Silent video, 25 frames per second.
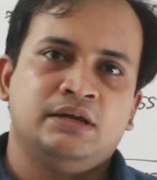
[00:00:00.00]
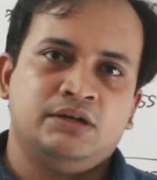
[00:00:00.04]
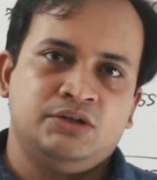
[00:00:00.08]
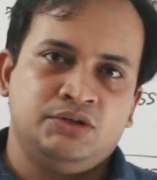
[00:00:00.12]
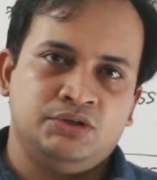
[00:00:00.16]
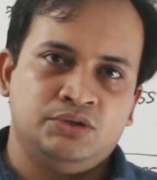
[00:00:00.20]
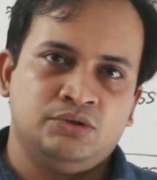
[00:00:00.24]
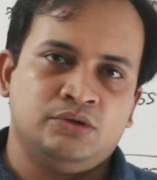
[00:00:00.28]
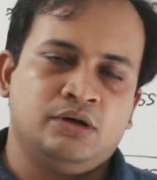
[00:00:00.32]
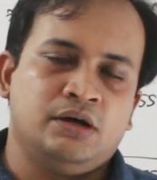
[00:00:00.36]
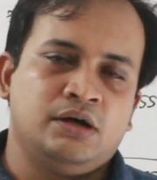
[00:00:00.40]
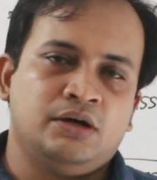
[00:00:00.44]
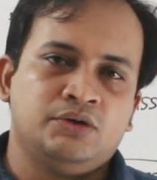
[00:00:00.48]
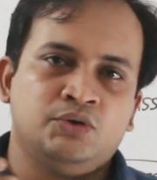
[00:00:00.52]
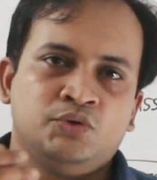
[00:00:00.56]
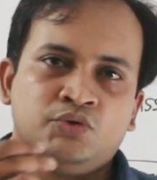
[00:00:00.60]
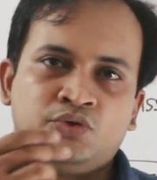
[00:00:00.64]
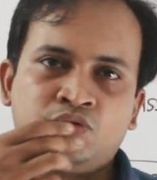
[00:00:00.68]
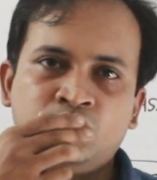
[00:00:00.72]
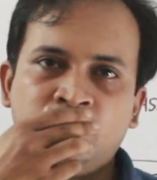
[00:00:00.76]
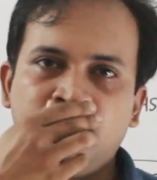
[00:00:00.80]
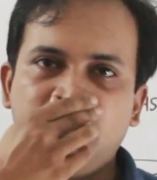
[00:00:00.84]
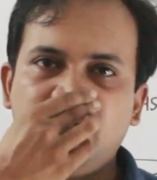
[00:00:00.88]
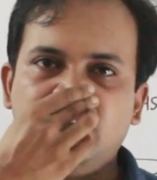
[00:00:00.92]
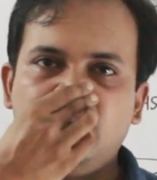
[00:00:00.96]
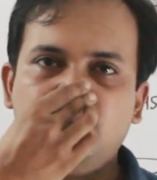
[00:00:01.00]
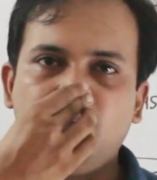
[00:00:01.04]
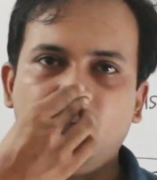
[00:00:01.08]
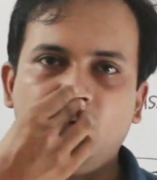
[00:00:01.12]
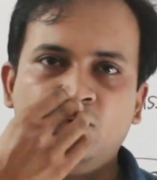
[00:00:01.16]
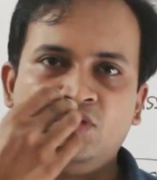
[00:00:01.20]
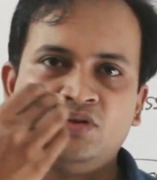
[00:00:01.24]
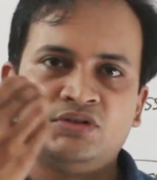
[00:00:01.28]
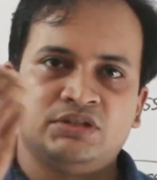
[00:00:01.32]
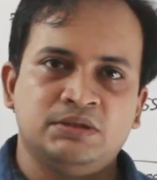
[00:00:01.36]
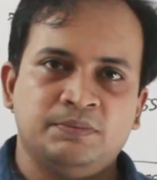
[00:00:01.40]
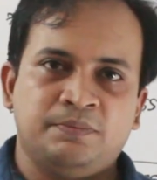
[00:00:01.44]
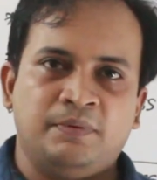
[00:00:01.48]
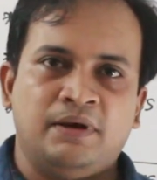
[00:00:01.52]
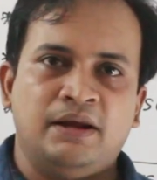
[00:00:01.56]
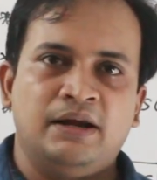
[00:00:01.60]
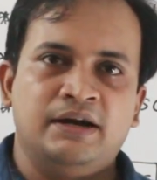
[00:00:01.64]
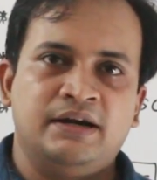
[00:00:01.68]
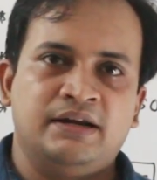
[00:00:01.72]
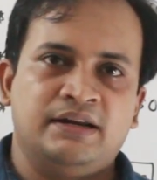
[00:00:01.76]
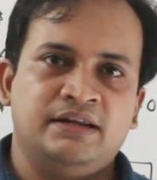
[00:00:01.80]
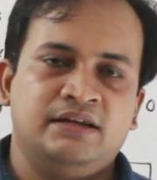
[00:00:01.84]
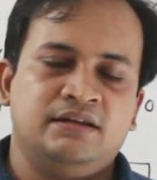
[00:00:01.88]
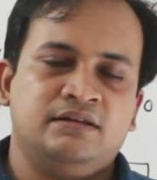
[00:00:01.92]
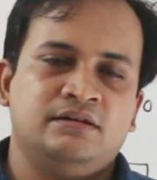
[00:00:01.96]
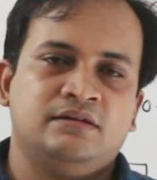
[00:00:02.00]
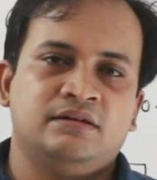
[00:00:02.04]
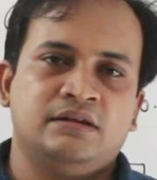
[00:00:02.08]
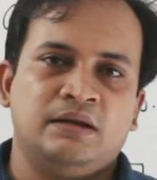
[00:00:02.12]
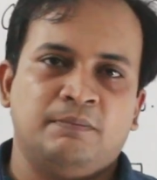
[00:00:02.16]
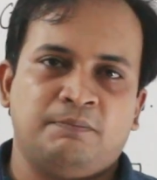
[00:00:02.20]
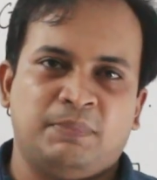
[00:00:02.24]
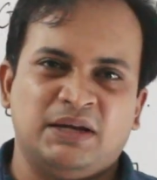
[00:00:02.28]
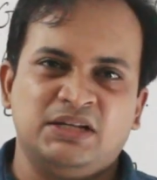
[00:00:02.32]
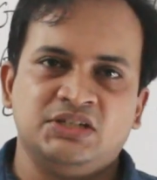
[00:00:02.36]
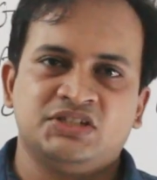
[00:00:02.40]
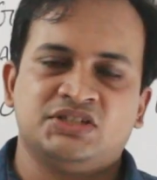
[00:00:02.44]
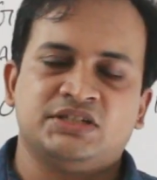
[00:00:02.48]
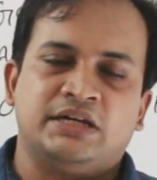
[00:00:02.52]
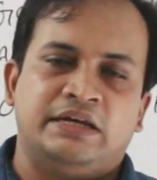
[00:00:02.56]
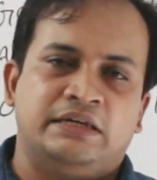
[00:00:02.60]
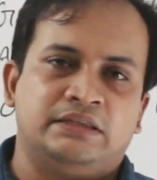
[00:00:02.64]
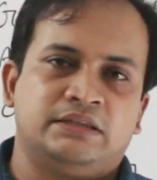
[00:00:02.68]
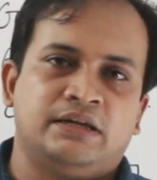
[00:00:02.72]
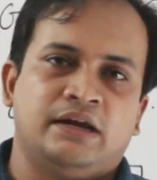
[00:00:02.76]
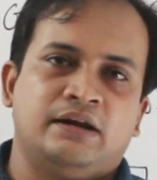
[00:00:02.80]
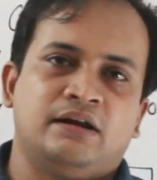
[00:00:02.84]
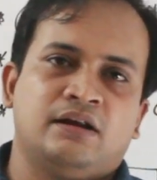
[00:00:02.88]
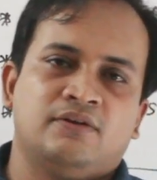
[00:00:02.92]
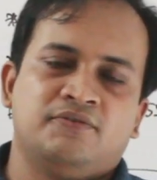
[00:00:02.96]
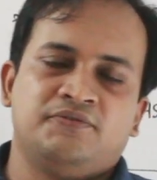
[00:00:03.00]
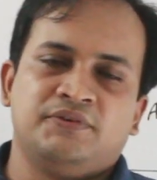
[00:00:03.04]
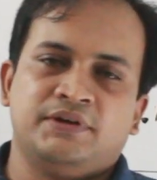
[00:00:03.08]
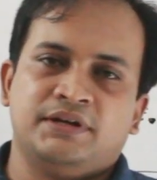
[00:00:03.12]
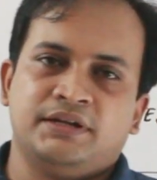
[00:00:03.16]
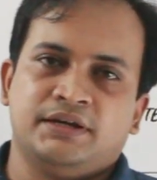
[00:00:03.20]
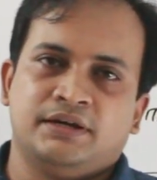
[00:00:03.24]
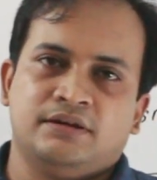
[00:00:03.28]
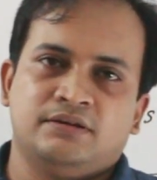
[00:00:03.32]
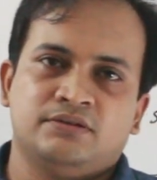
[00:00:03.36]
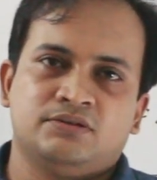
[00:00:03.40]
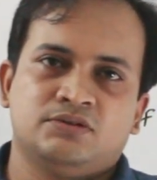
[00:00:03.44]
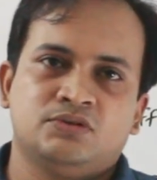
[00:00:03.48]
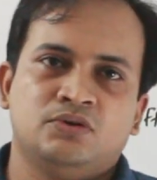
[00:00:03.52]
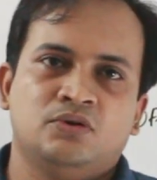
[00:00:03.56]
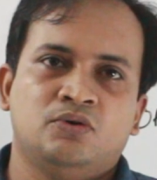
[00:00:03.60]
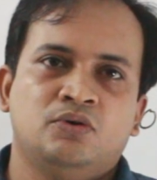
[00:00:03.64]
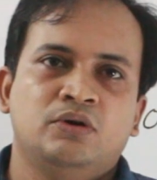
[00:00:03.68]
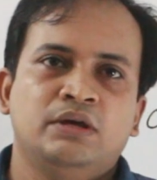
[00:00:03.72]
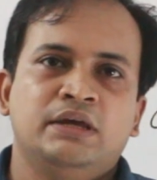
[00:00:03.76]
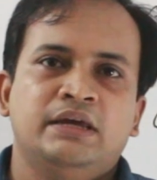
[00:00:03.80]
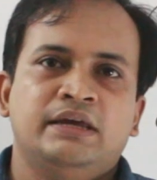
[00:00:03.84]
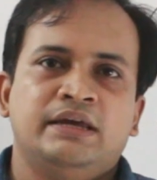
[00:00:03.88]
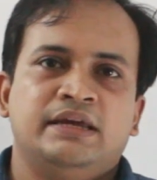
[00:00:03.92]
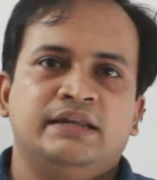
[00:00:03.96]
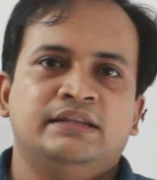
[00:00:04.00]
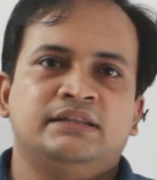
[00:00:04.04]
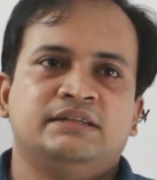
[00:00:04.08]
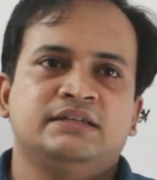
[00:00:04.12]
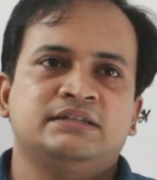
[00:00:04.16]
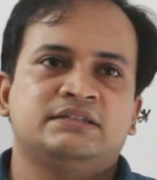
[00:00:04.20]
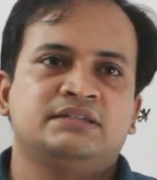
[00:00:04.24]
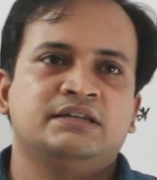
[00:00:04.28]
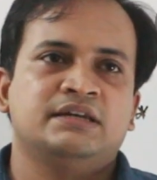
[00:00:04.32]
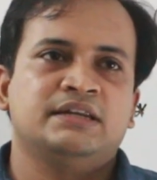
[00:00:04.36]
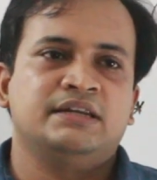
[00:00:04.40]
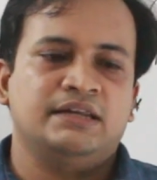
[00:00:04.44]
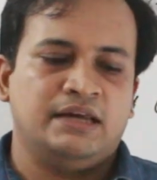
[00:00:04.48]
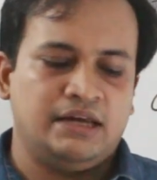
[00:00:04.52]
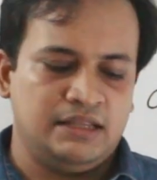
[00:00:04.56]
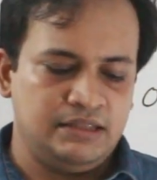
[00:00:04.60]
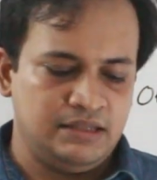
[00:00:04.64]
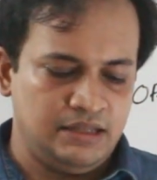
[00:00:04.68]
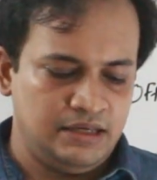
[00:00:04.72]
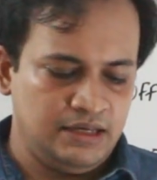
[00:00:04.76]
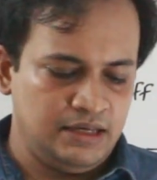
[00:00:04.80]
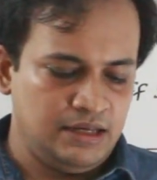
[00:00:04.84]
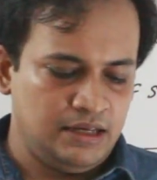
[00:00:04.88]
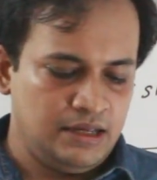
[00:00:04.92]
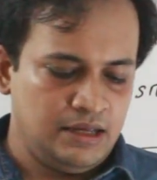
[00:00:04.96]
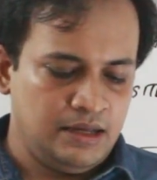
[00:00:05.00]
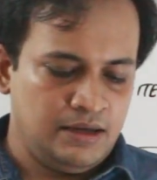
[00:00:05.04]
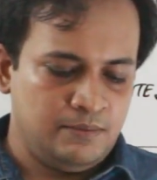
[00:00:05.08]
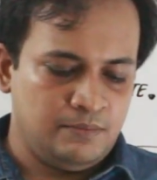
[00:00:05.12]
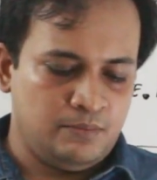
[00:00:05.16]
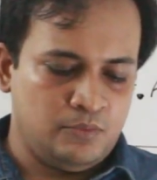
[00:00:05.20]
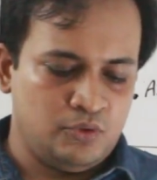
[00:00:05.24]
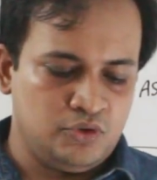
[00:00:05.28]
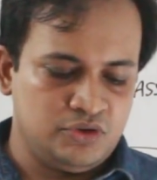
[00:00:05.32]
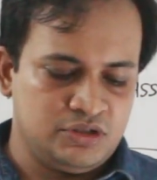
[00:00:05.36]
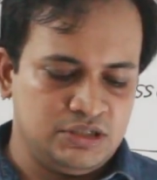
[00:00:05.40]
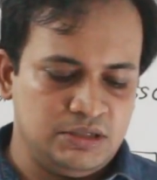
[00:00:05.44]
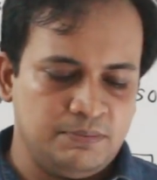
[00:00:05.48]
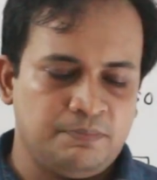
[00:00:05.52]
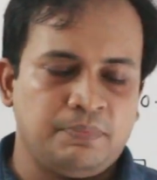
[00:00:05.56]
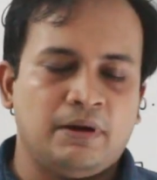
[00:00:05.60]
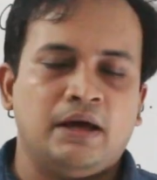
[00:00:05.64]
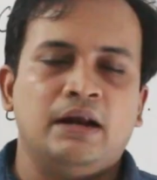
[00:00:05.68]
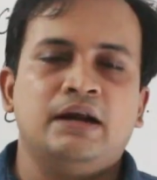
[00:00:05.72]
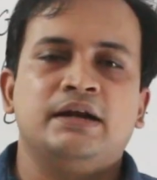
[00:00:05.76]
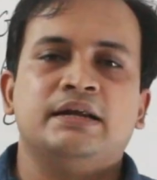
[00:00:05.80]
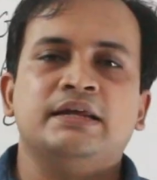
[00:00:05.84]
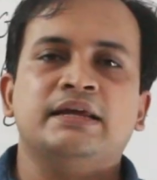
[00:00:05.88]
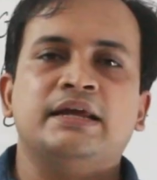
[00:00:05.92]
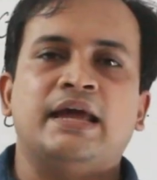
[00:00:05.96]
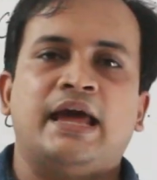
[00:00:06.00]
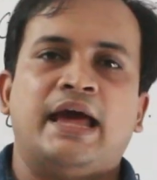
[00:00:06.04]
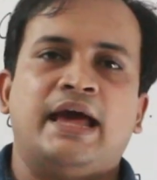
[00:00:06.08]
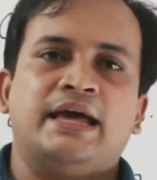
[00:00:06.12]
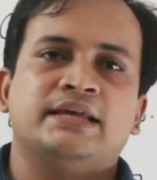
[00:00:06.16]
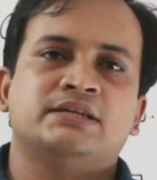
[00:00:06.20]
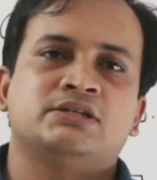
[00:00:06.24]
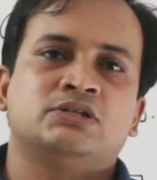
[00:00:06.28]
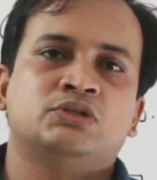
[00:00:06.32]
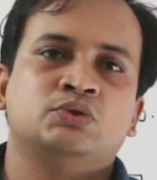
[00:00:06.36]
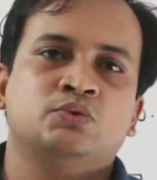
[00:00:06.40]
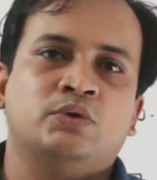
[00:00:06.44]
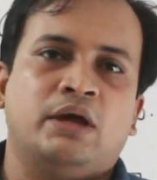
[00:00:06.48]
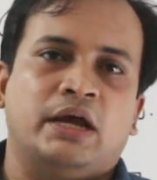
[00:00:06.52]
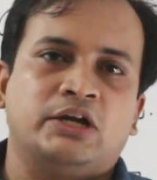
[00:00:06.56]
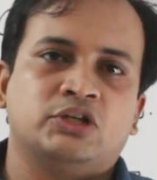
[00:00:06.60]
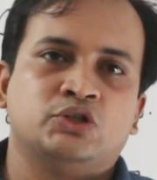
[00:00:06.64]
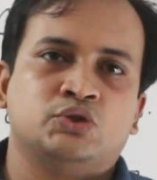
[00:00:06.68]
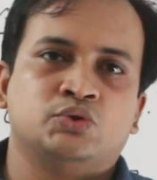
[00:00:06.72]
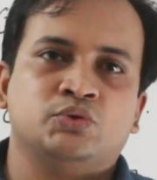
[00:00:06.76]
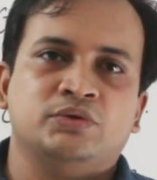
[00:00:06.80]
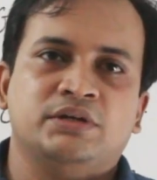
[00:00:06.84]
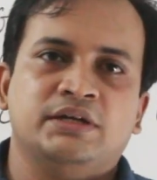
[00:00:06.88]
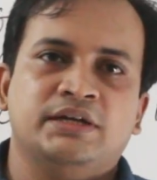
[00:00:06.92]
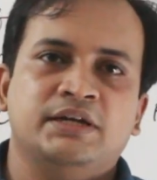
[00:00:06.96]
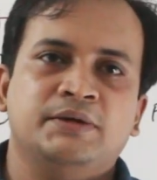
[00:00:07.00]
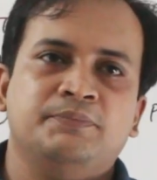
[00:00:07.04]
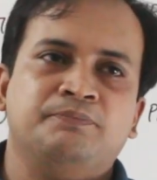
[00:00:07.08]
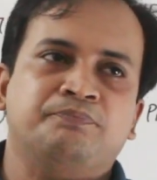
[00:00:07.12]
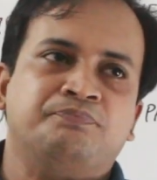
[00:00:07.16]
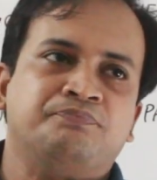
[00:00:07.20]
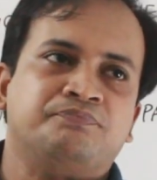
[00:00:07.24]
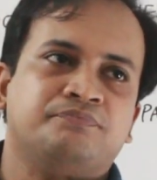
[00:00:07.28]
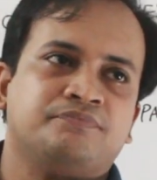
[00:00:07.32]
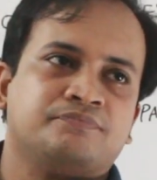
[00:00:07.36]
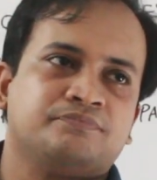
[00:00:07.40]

Usually in a municipality, in a panchayat kind of area. So in this area, the municipality has to actually